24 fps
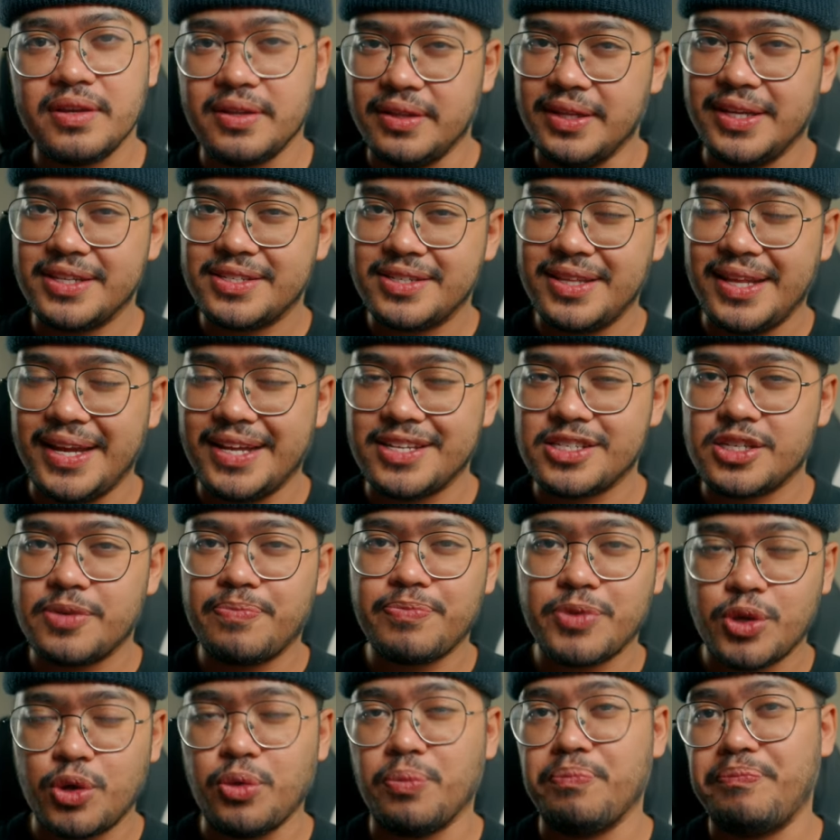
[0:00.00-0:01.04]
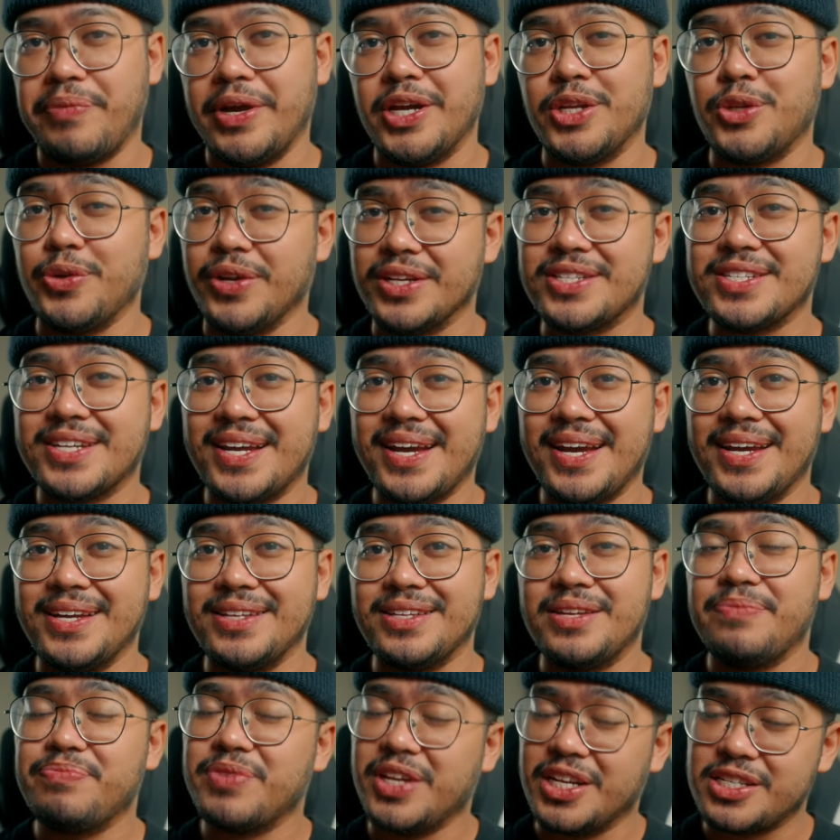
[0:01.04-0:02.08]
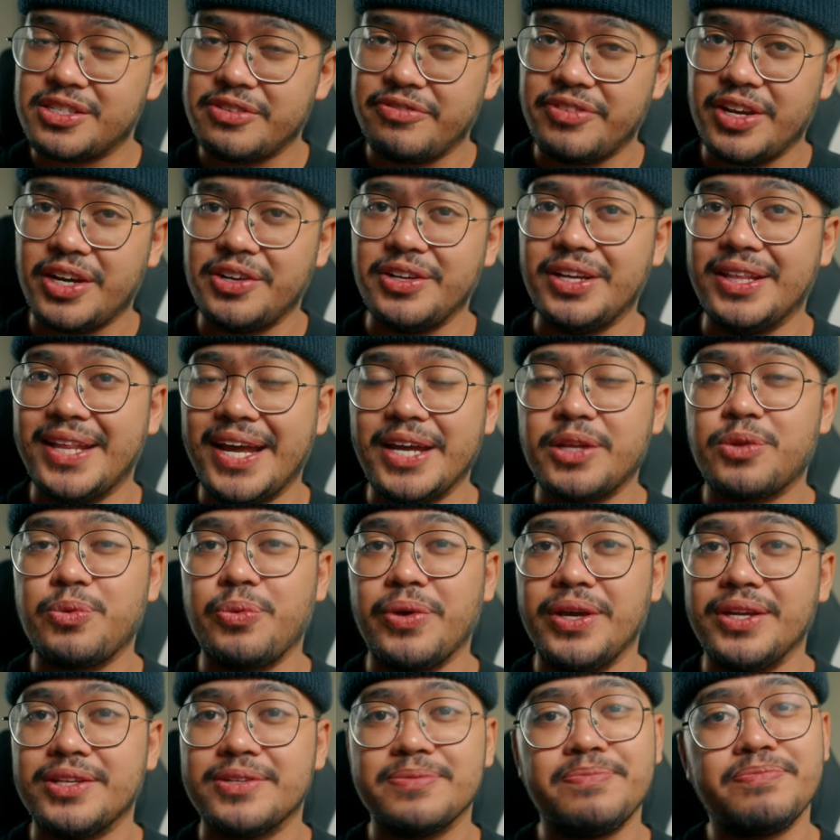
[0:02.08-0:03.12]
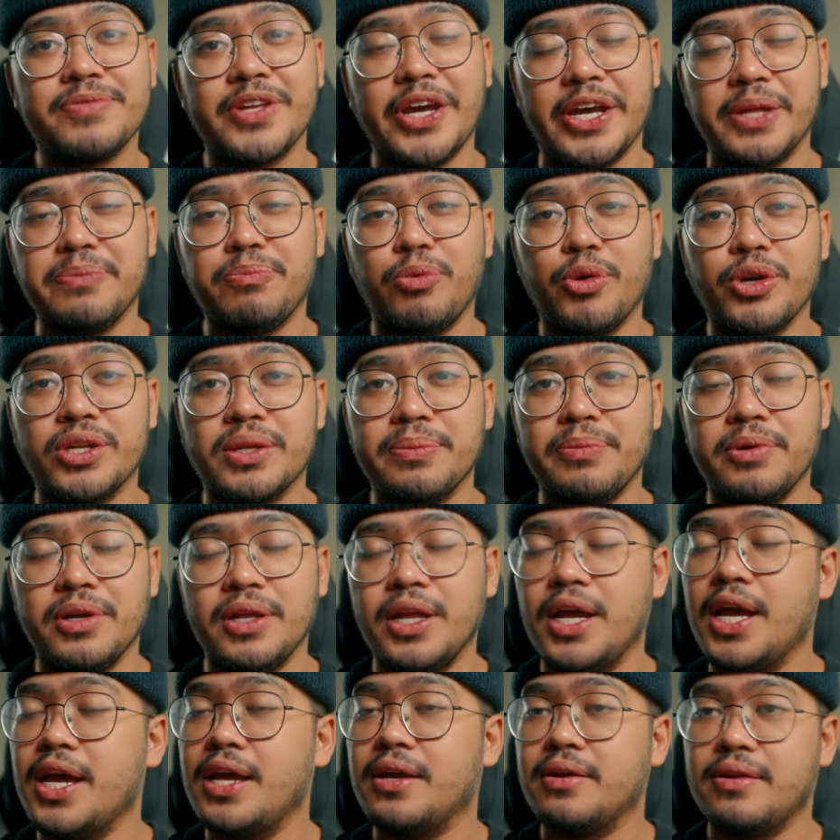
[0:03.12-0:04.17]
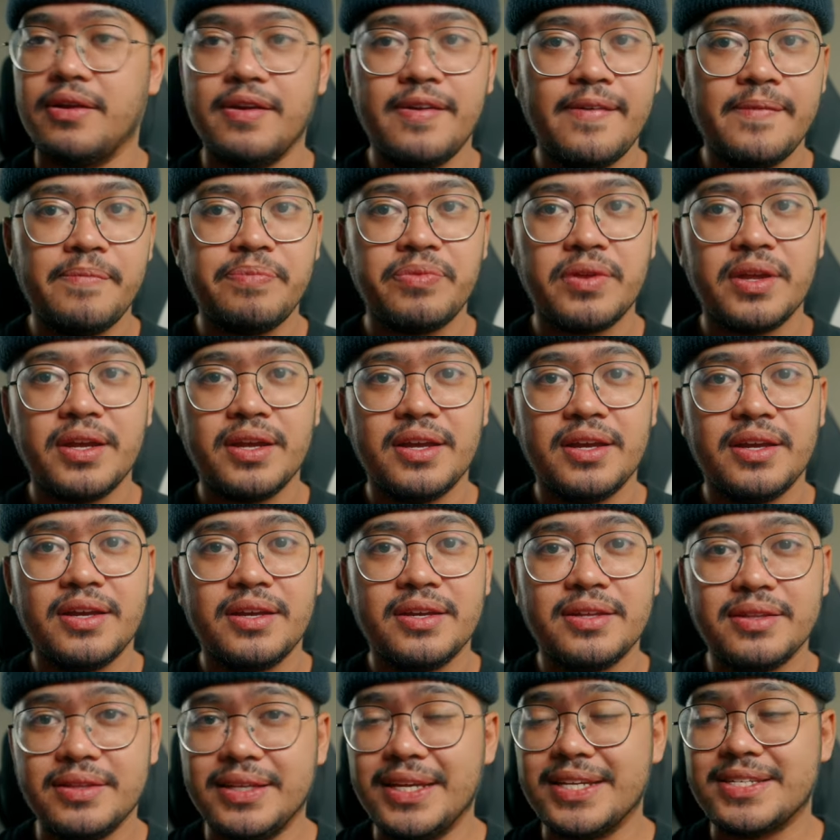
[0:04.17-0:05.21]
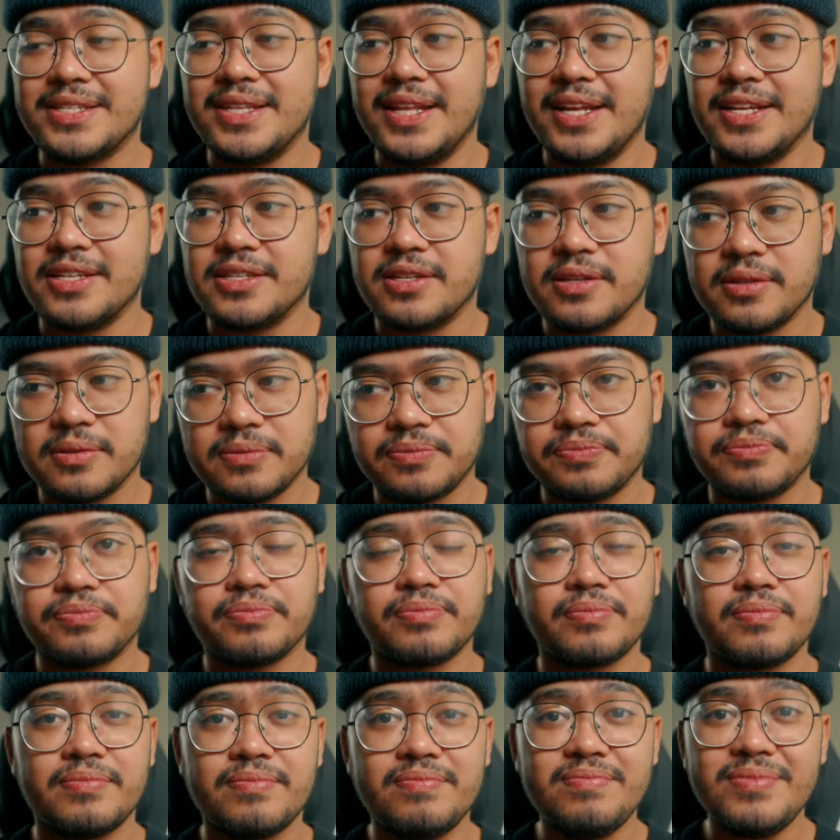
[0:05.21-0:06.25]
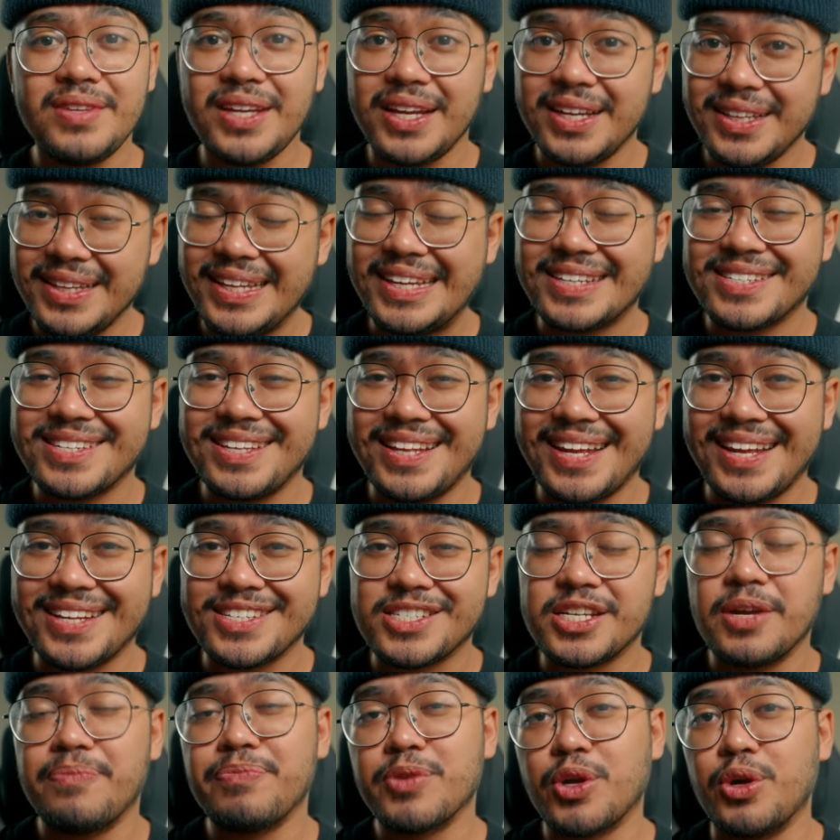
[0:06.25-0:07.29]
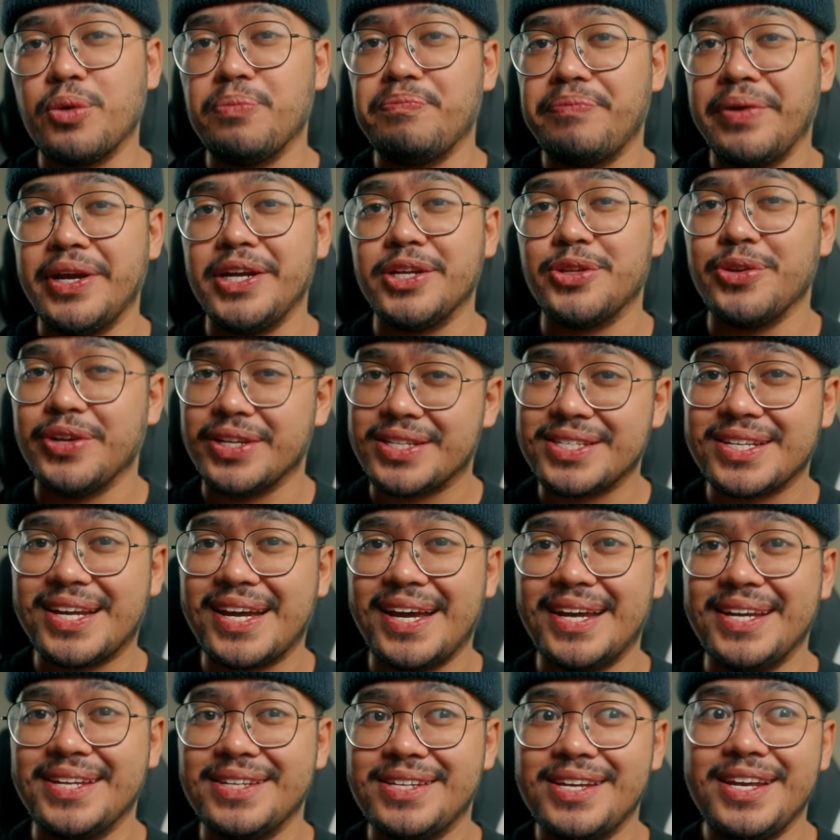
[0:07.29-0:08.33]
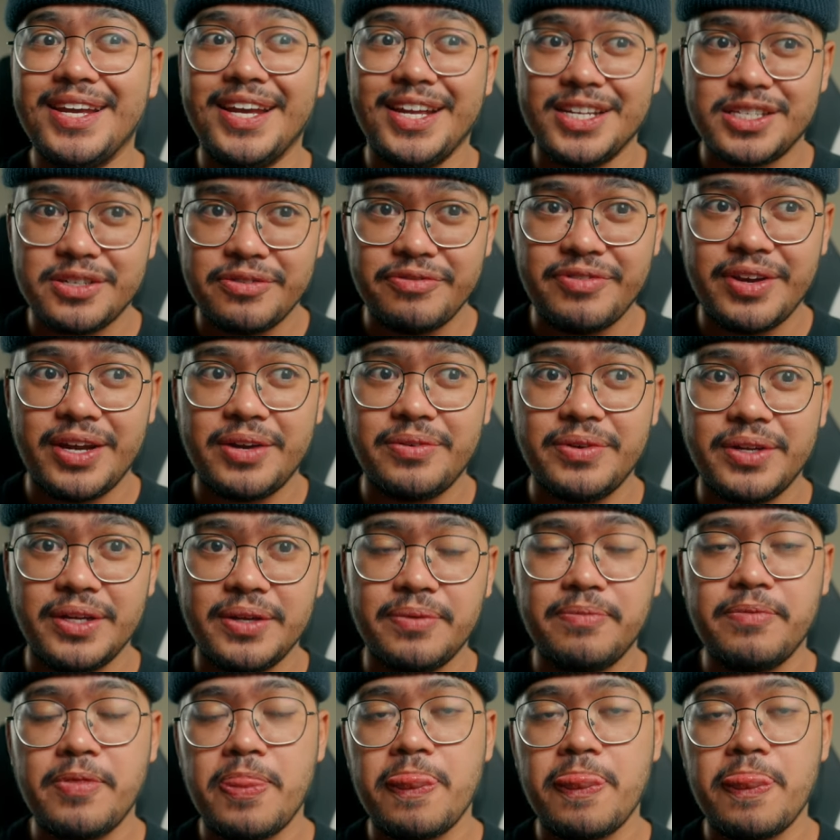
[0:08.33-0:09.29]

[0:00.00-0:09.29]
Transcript: This lens compared to its kind, it's very lightweight and portable. Ah, this lens, this lens compared to its kind, it's very